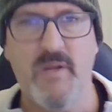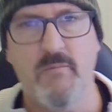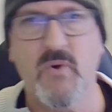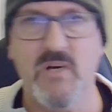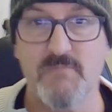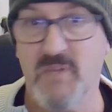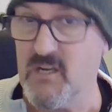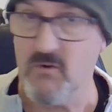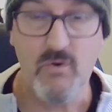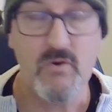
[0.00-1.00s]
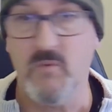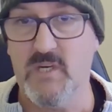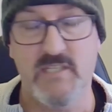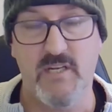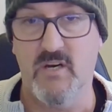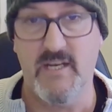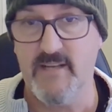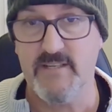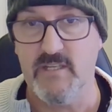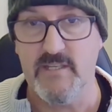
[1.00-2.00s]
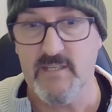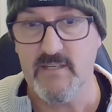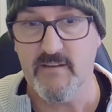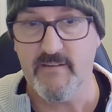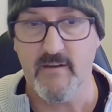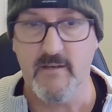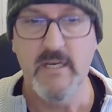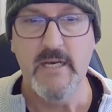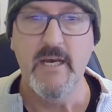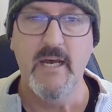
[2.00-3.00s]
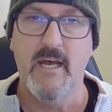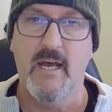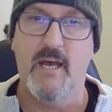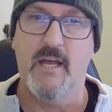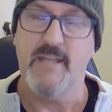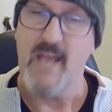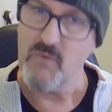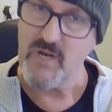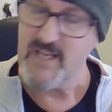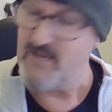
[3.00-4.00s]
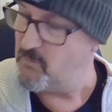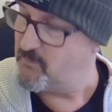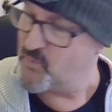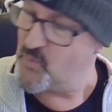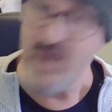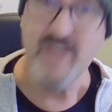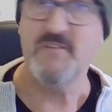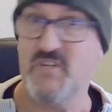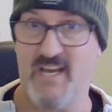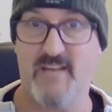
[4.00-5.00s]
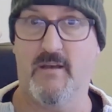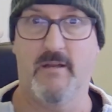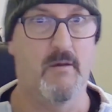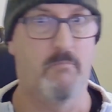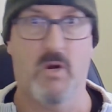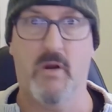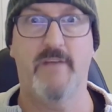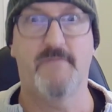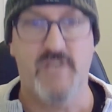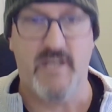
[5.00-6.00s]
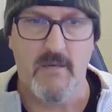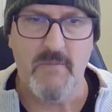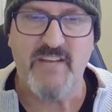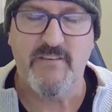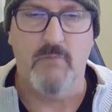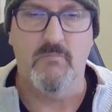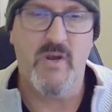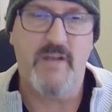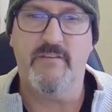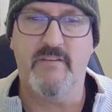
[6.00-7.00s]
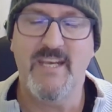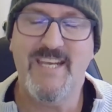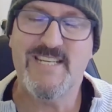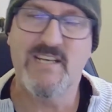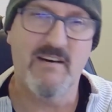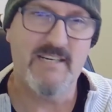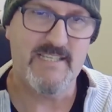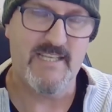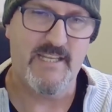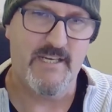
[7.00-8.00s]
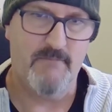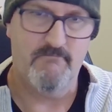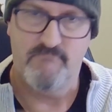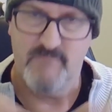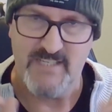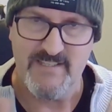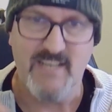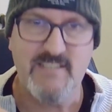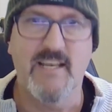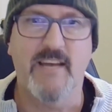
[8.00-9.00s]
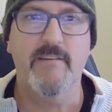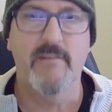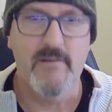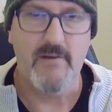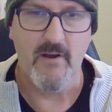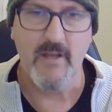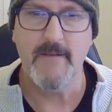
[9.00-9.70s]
price, but they're all good ones that I actually did consider. Now we're going to have a brief chat about top brands. These guys are the duck's nuts. All right.